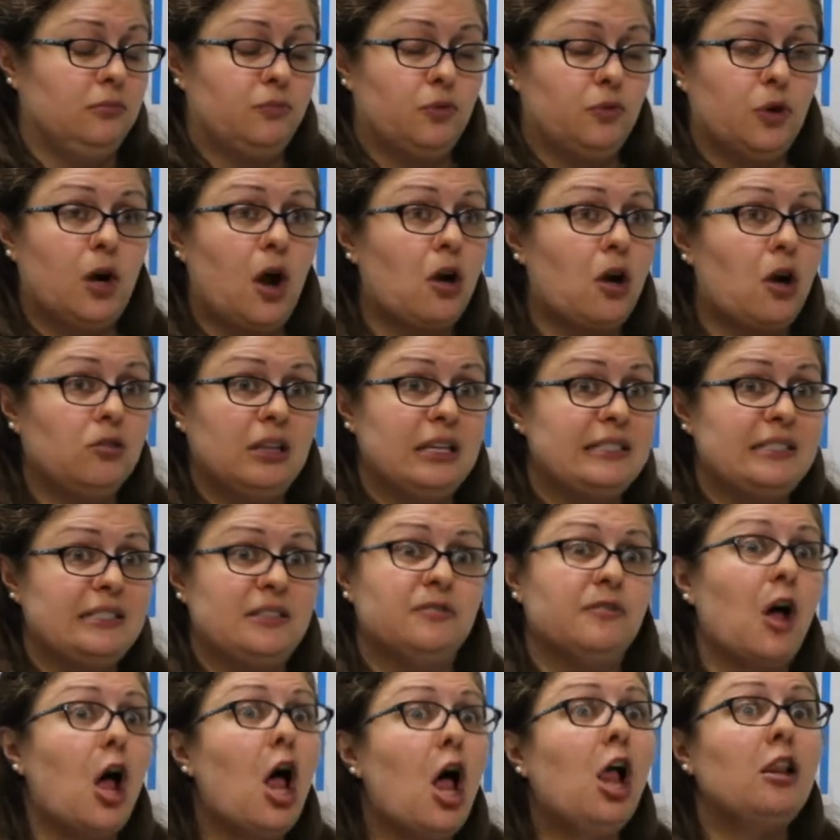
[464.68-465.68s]

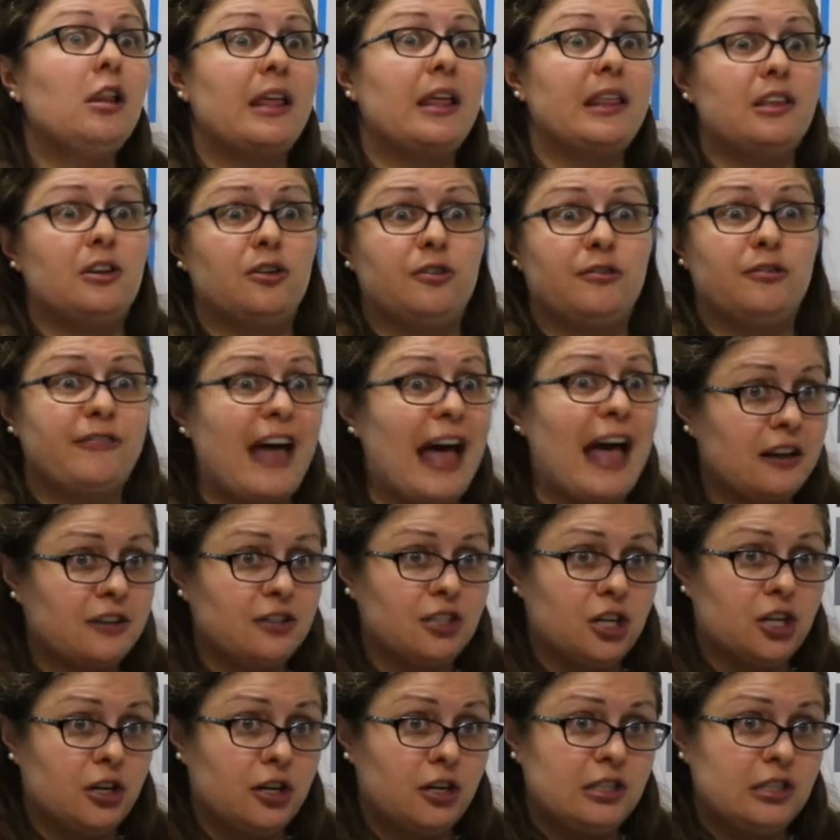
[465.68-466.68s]
regardless of all other
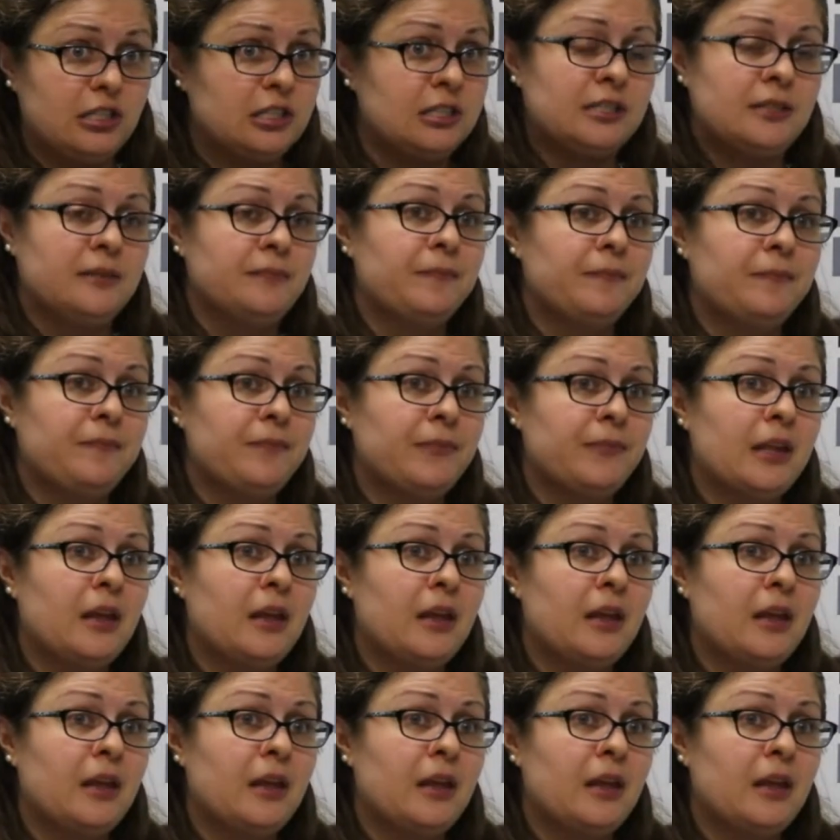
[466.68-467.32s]
factors,